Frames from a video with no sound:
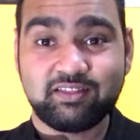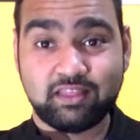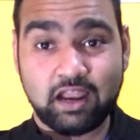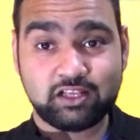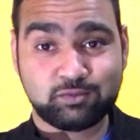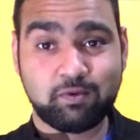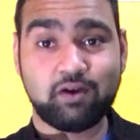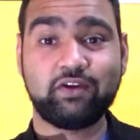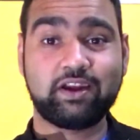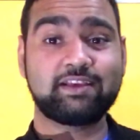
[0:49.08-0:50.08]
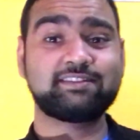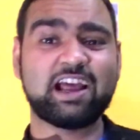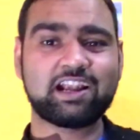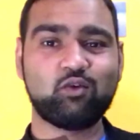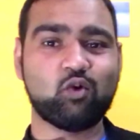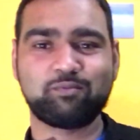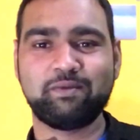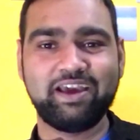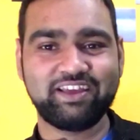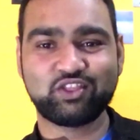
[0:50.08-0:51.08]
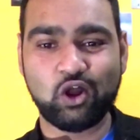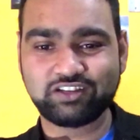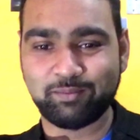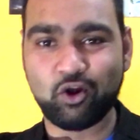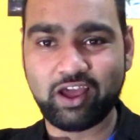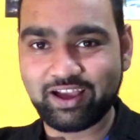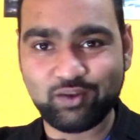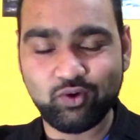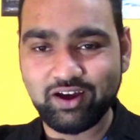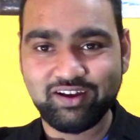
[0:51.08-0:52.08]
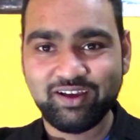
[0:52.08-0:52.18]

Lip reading: That is perfect, exactly what my thoughts about Aachen were.